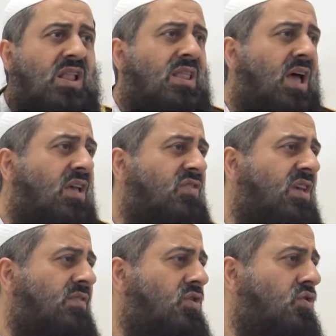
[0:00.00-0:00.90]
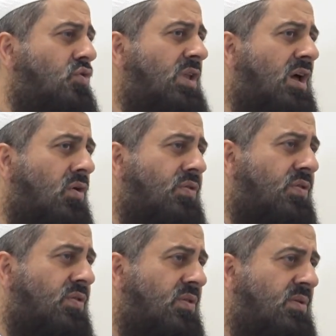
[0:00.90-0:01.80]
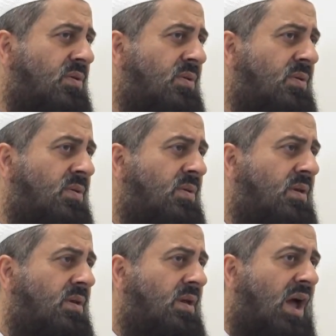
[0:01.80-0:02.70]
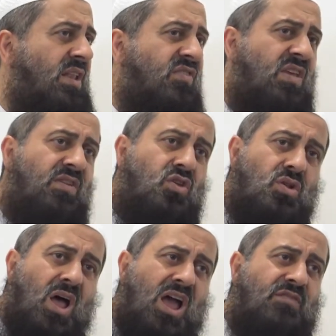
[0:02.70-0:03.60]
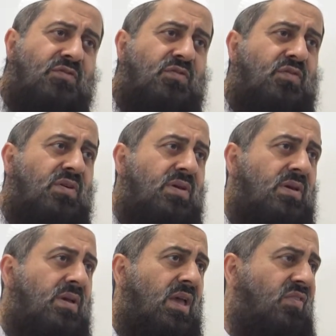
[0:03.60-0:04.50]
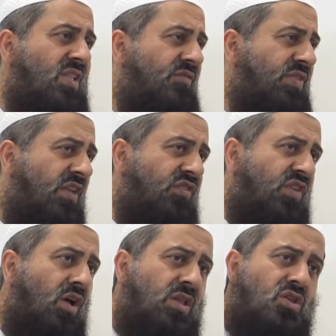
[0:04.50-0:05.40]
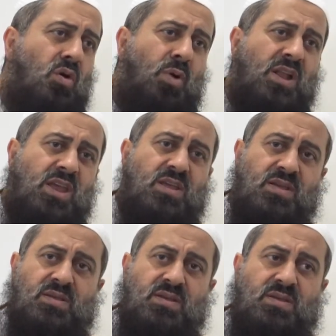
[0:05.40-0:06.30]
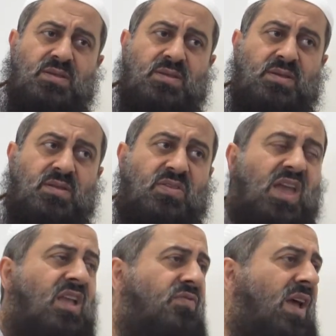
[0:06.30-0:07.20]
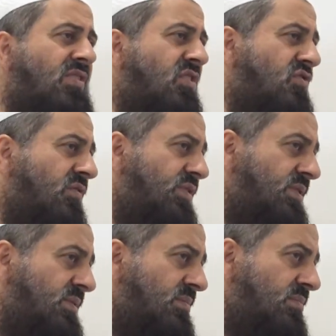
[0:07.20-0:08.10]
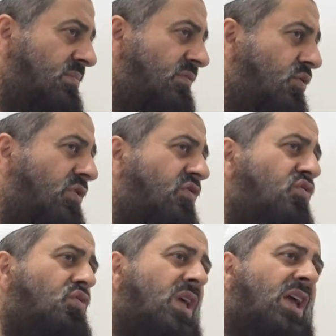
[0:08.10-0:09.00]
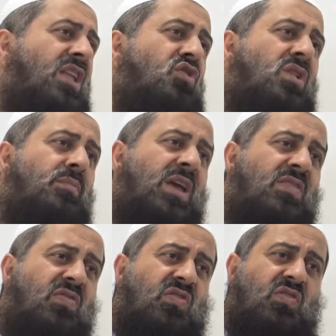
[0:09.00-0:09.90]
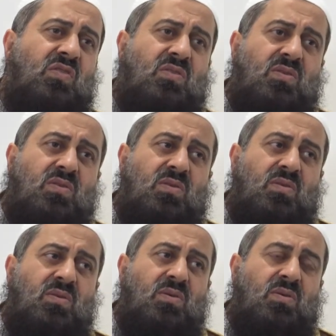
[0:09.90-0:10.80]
As long as Allah has given you good health and He's given you life, He's left that soul in your body, take advantage of it before it's too late and you lament